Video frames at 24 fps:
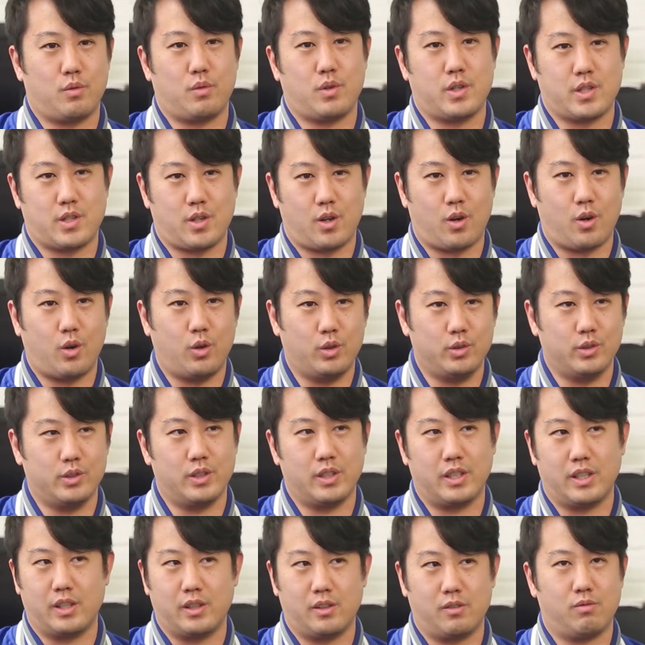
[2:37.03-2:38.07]
was our
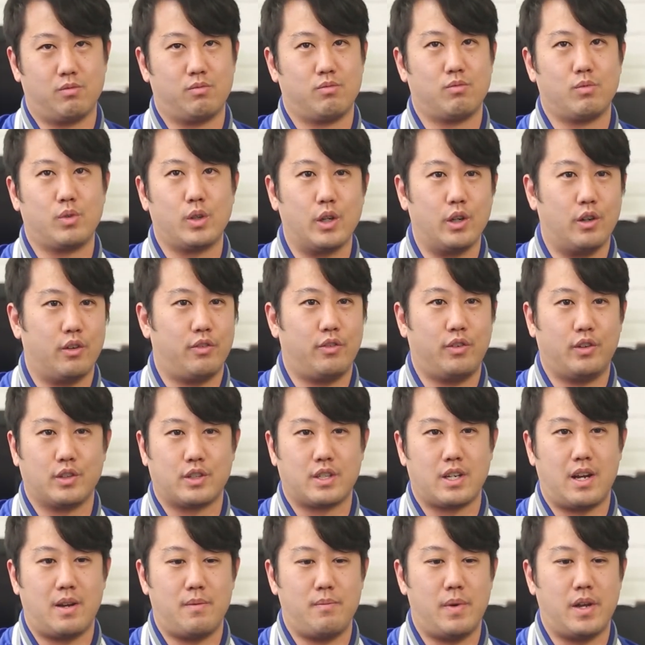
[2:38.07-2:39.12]
only real
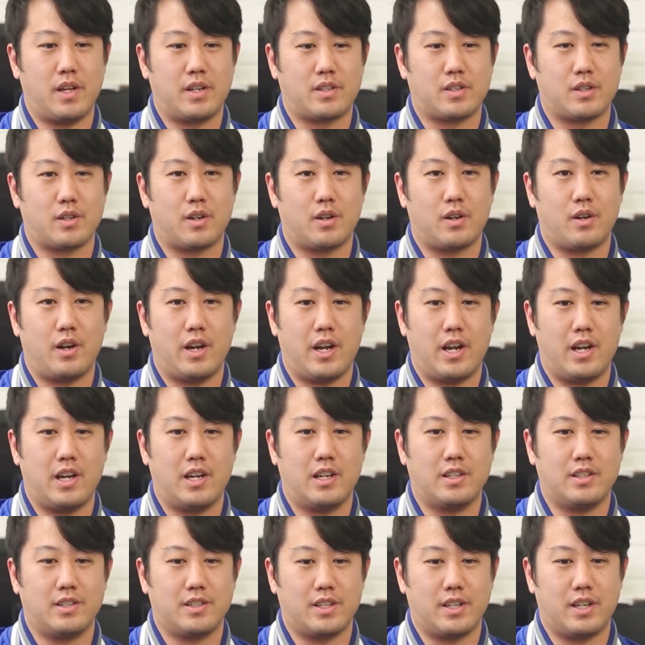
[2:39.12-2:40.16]
full-time mentor
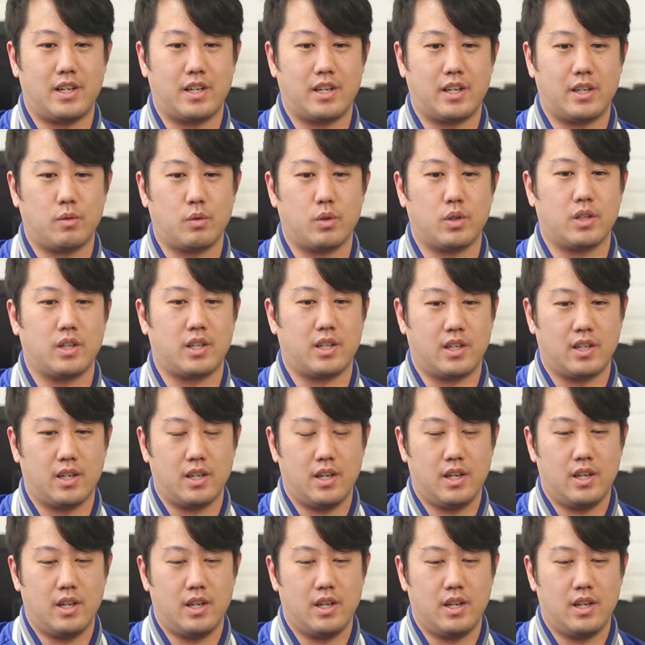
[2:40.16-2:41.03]
and uh, he really